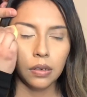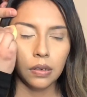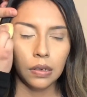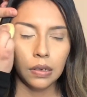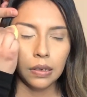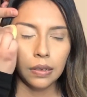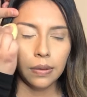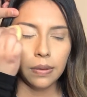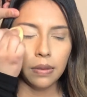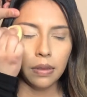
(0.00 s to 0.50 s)

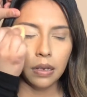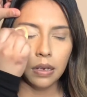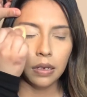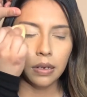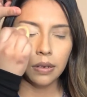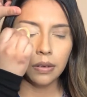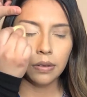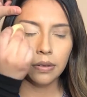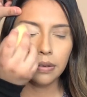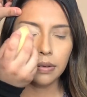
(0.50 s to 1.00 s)

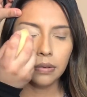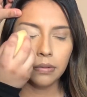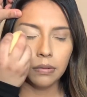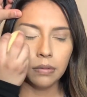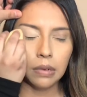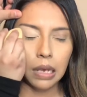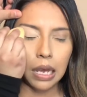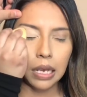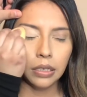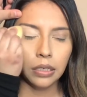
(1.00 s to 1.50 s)
the
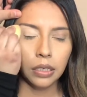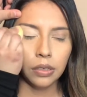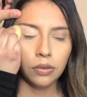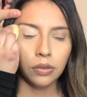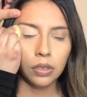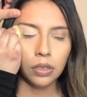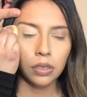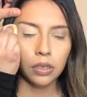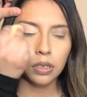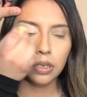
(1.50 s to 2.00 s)
eyeshadows
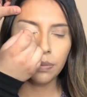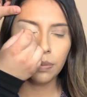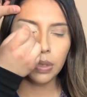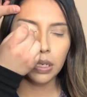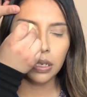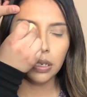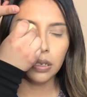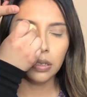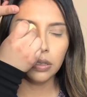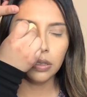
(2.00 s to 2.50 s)
are going to be
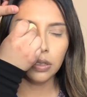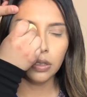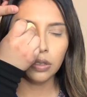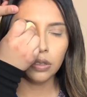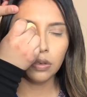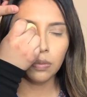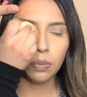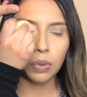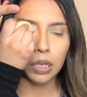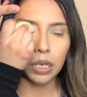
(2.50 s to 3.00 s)
easier to
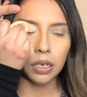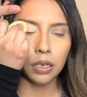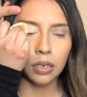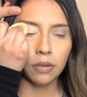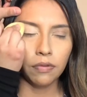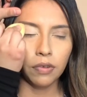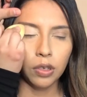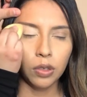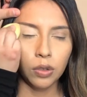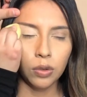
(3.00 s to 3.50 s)
blend if
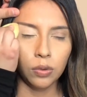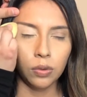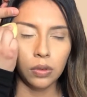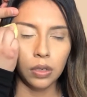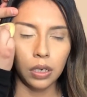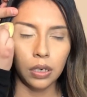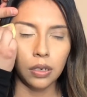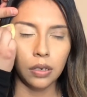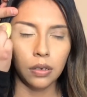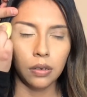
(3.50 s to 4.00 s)
you do
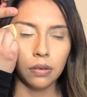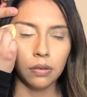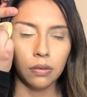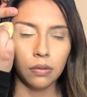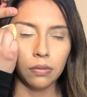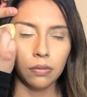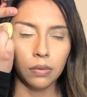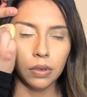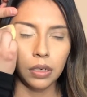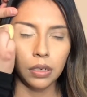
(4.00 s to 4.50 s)
set it,
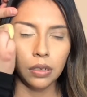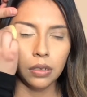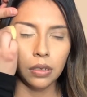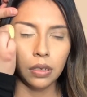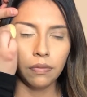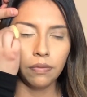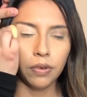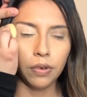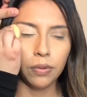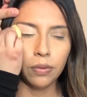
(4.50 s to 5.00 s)
right?
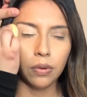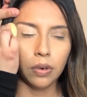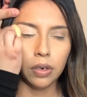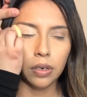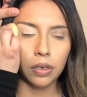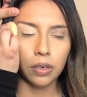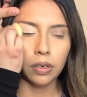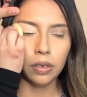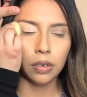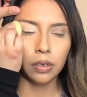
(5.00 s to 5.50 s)
If you
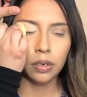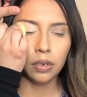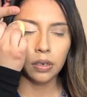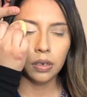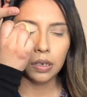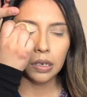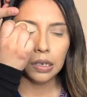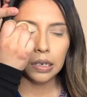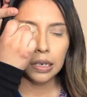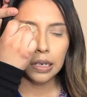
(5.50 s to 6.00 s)
are
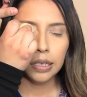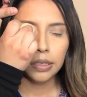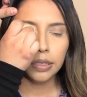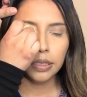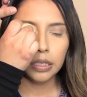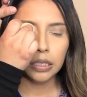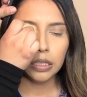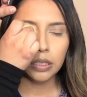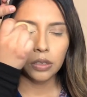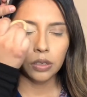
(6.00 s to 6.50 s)

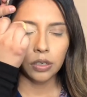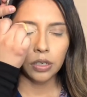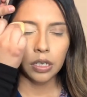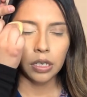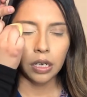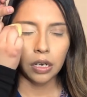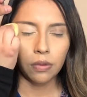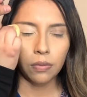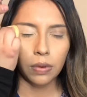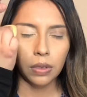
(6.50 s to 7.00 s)
just starting
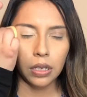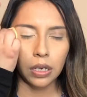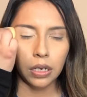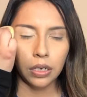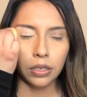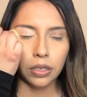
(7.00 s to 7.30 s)
out with eyeshadow.